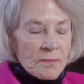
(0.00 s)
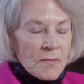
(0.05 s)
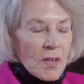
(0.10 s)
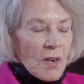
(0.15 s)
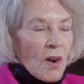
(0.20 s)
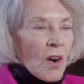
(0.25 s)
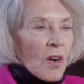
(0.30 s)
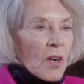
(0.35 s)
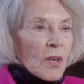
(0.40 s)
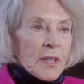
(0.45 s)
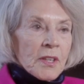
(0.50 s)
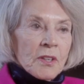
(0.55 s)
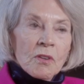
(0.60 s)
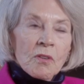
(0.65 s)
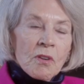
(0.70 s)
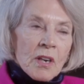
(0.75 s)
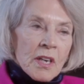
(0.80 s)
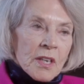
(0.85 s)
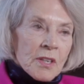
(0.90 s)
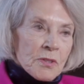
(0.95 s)
Harlan
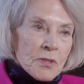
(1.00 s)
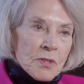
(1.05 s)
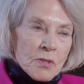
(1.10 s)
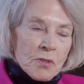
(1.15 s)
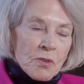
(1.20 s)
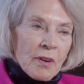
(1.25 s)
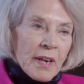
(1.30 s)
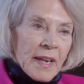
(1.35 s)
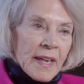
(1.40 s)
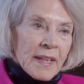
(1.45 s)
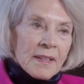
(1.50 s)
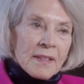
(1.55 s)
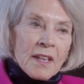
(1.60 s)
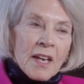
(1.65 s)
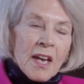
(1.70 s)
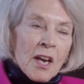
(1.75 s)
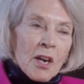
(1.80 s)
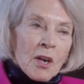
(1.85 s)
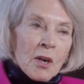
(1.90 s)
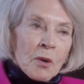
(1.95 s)
Crow's grand
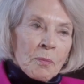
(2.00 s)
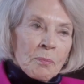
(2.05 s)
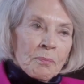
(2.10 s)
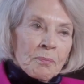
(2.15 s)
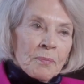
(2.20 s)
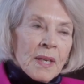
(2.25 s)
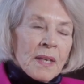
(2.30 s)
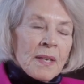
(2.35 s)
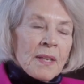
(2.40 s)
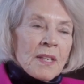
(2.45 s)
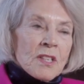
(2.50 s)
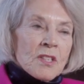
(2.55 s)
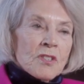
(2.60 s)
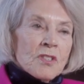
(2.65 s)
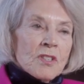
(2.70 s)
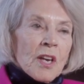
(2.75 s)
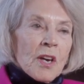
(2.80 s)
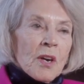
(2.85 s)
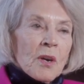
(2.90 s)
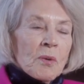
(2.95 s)
home.
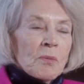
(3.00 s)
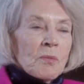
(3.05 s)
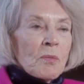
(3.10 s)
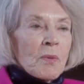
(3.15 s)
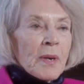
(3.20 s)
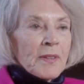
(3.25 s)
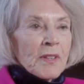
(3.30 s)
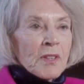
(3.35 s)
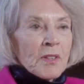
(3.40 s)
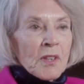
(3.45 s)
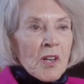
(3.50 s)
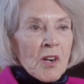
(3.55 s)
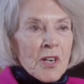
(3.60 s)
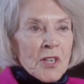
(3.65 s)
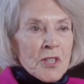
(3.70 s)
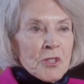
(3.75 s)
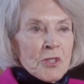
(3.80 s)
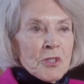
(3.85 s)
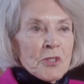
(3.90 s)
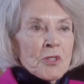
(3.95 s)
So whether
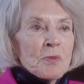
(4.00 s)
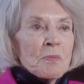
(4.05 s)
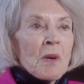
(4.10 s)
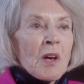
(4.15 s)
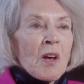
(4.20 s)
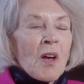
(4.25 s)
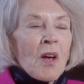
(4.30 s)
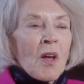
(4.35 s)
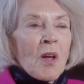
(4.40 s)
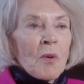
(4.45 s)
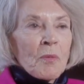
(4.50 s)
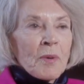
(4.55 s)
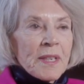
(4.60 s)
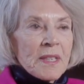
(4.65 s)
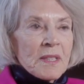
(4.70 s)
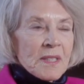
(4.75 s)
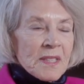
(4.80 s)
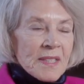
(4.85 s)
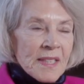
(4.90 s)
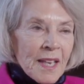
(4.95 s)
large or small, we
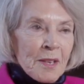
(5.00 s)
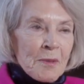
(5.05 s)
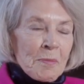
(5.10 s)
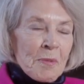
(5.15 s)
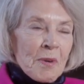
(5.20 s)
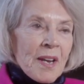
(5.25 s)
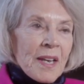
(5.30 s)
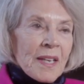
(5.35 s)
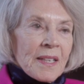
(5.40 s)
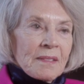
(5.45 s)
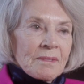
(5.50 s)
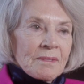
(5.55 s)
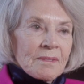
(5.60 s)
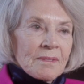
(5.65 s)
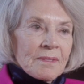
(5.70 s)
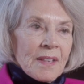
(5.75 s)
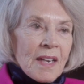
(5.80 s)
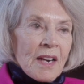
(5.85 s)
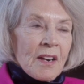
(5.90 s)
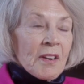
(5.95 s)
celebrate
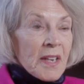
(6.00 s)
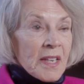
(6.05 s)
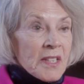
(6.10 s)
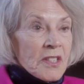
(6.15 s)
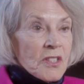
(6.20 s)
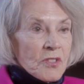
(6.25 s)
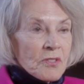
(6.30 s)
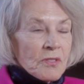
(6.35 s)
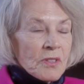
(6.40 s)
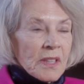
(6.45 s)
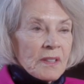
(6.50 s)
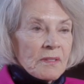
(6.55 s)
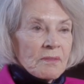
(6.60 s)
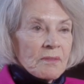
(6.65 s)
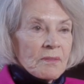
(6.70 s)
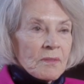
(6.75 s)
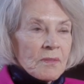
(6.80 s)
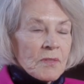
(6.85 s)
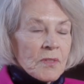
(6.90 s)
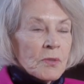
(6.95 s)
our history
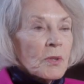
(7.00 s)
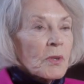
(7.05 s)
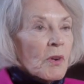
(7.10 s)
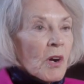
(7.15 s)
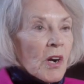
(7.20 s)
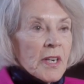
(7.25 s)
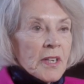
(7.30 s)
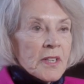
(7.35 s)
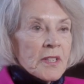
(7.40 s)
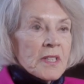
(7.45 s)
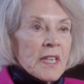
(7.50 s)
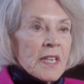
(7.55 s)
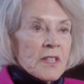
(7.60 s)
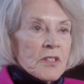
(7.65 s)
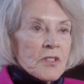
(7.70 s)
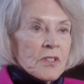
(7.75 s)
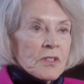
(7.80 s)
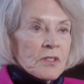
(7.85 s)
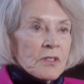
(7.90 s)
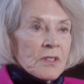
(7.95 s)
through
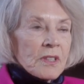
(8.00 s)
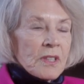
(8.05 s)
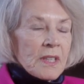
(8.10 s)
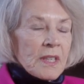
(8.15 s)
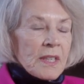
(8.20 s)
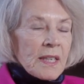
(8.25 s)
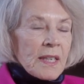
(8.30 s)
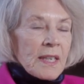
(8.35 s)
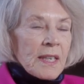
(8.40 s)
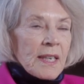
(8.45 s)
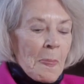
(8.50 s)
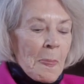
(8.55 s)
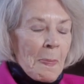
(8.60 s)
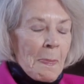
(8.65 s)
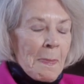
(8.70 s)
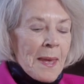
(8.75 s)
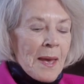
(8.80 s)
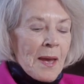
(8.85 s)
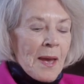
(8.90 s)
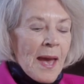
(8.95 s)
architecture.
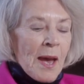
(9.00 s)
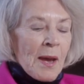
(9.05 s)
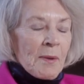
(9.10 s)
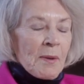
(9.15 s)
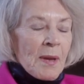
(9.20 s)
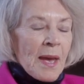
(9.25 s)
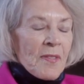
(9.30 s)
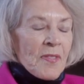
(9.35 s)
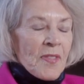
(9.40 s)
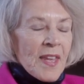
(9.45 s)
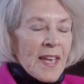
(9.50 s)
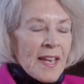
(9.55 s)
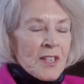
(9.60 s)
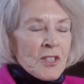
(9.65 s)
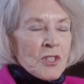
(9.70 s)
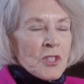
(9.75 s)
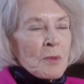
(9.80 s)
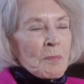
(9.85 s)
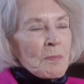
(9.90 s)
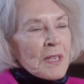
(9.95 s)
I think I
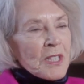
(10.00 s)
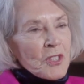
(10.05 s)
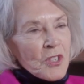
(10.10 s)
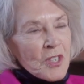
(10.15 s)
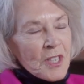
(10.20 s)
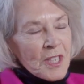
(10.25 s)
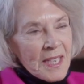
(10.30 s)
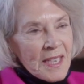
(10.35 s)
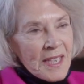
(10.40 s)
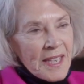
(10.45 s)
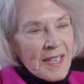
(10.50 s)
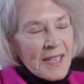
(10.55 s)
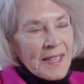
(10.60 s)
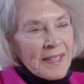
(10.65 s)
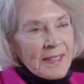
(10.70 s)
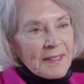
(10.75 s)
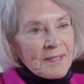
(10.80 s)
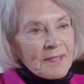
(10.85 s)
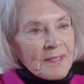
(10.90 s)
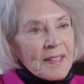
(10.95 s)
should mention
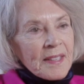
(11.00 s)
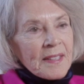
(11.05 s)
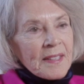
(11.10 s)
again